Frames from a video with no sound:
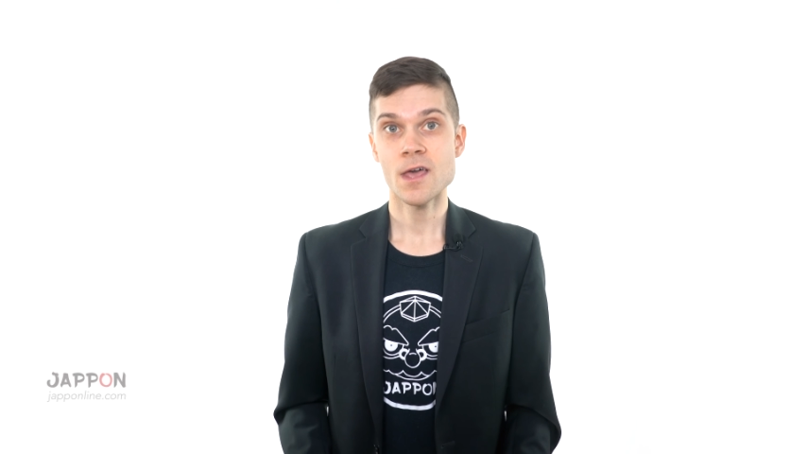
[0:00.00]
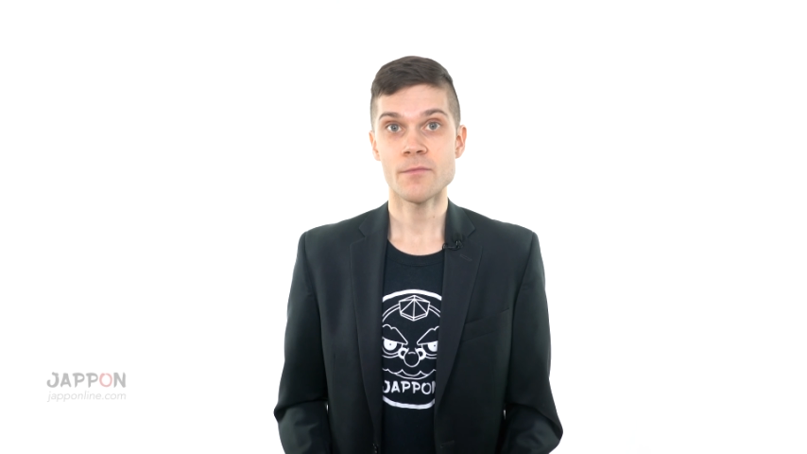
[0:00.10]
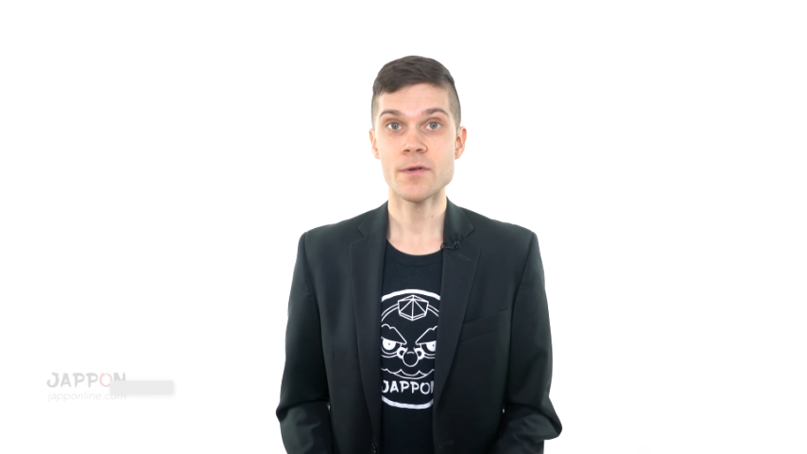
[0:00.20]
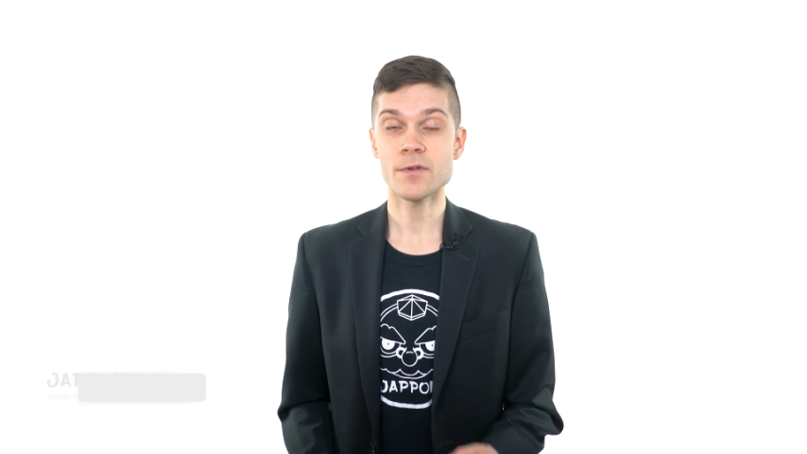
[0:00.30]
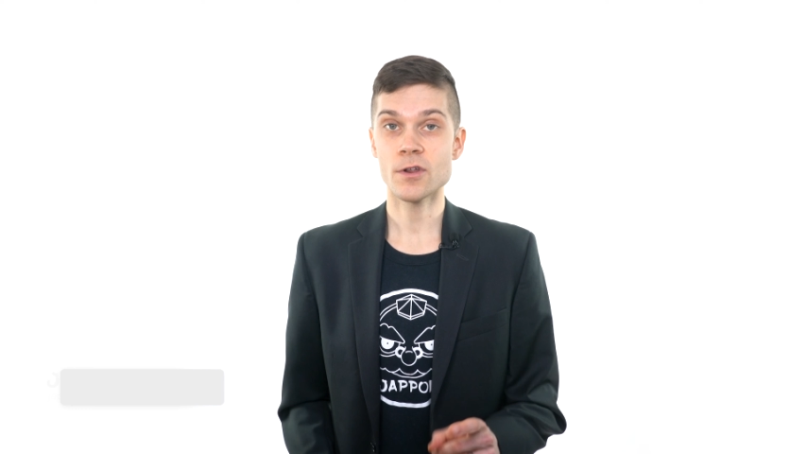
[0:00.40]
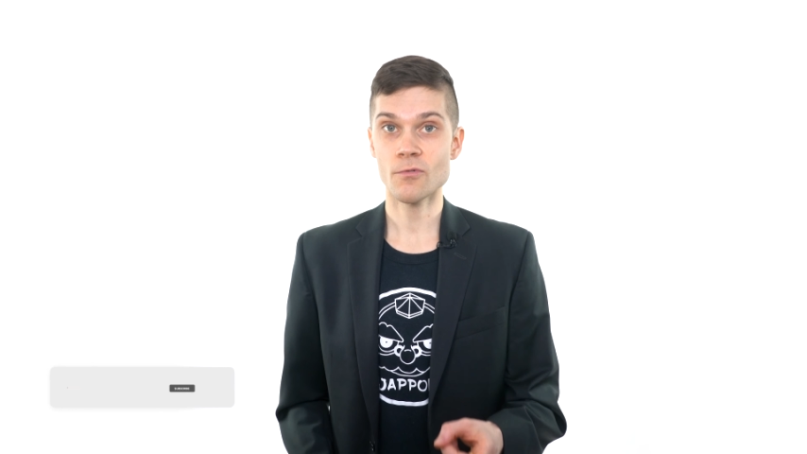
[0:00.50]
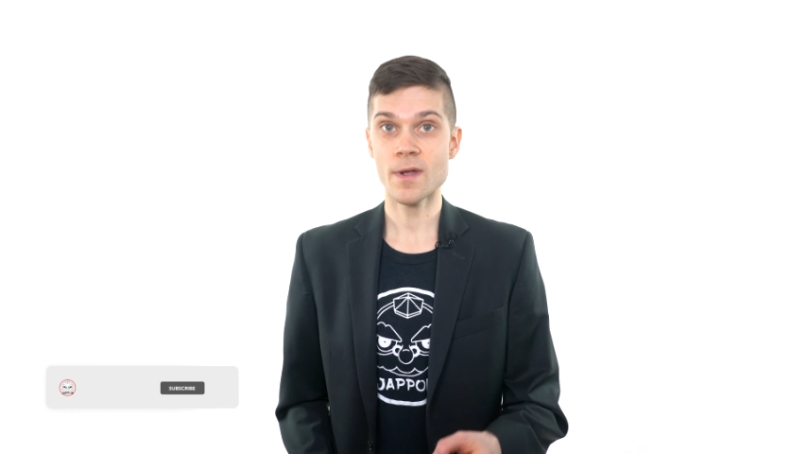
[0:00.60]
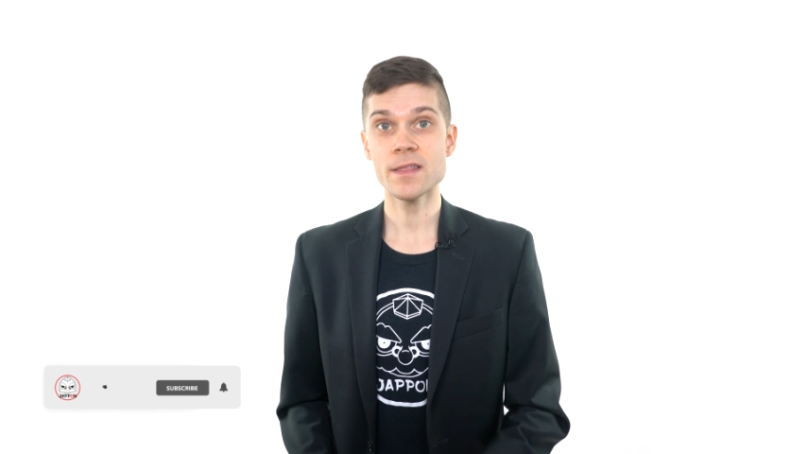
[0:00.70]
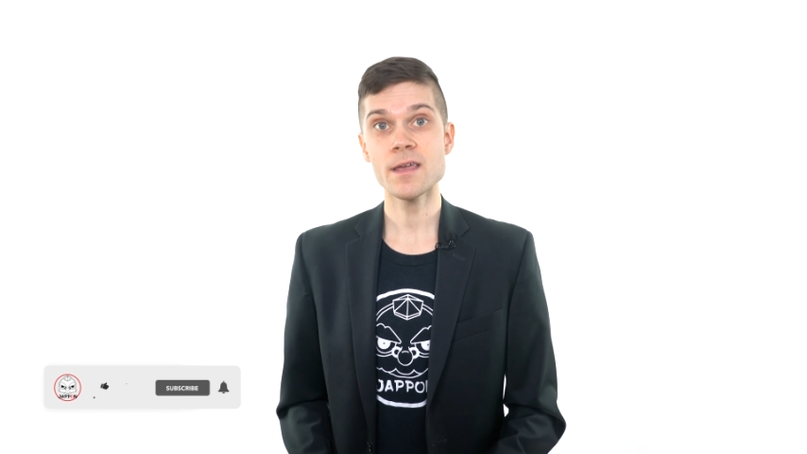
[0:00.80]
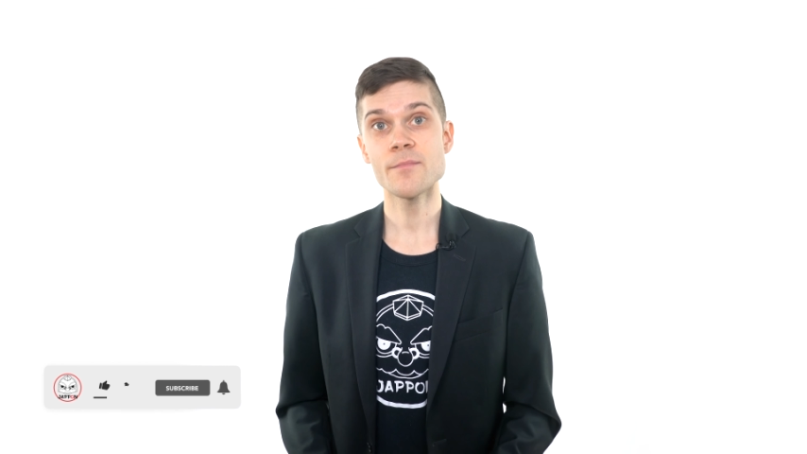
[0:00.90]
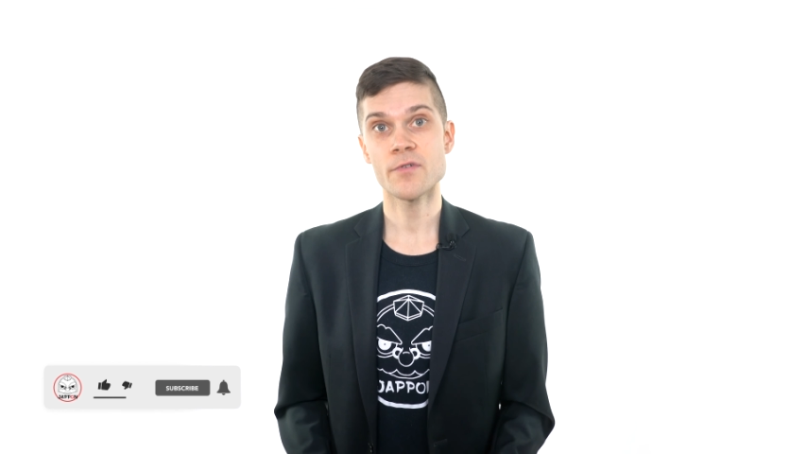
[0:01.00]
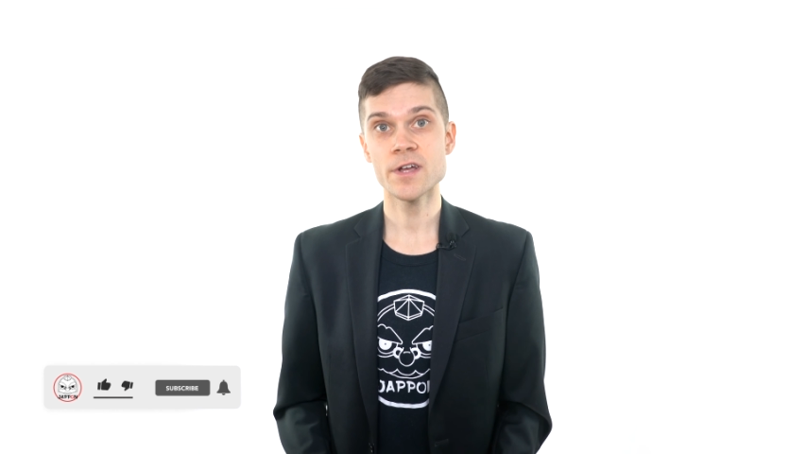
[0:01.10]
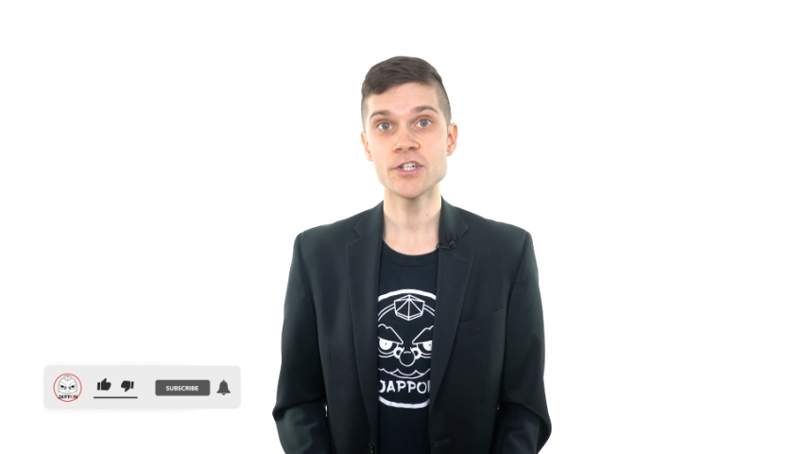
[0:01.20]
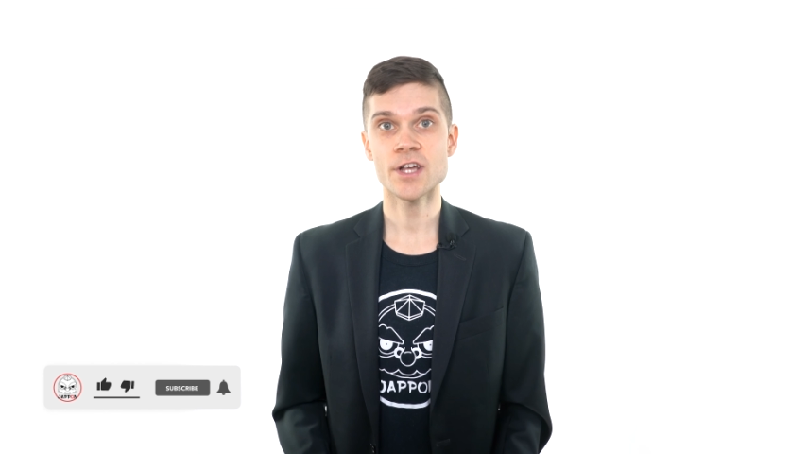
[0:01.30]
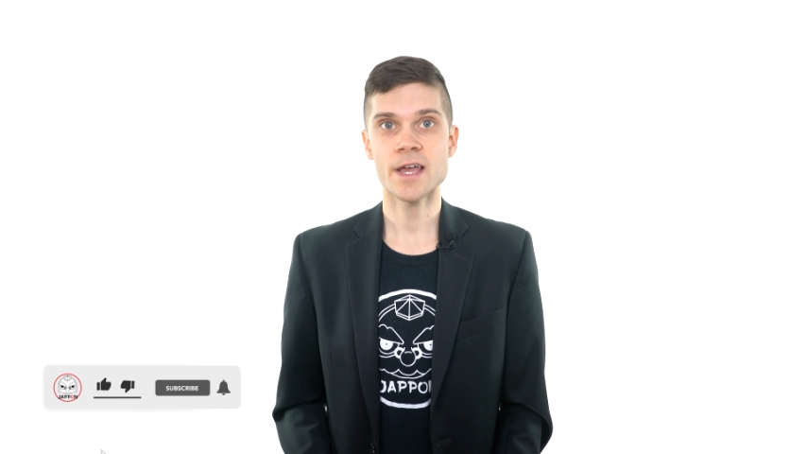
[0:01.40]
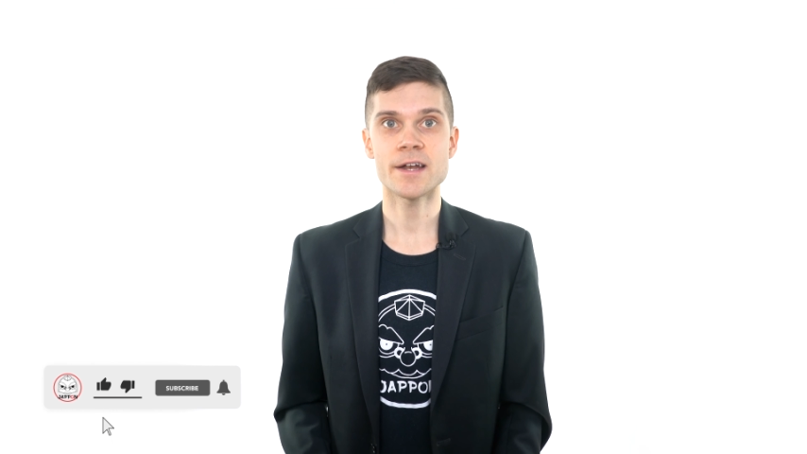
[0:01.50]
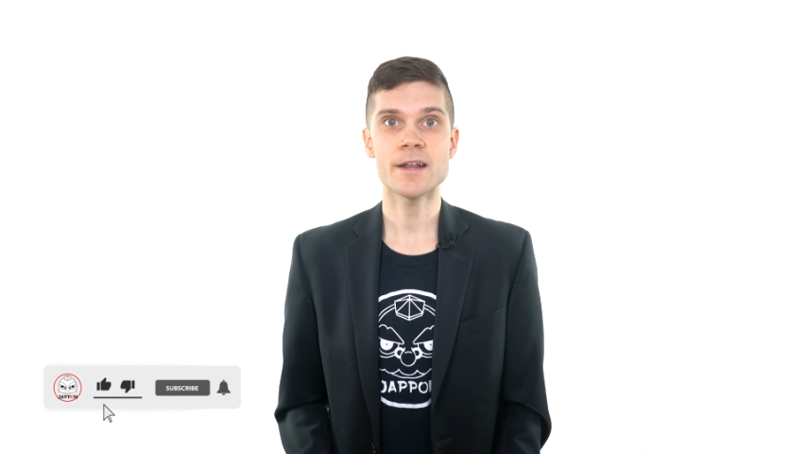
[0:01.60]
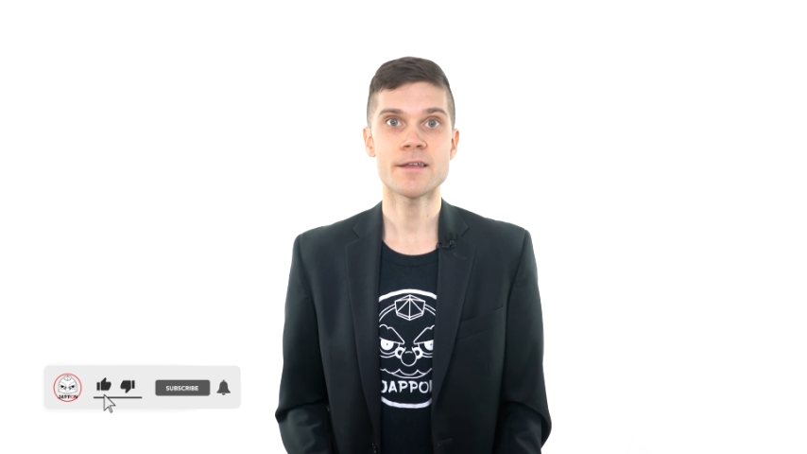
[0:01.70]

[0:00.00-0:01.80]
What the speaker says: we would greatly appreciate it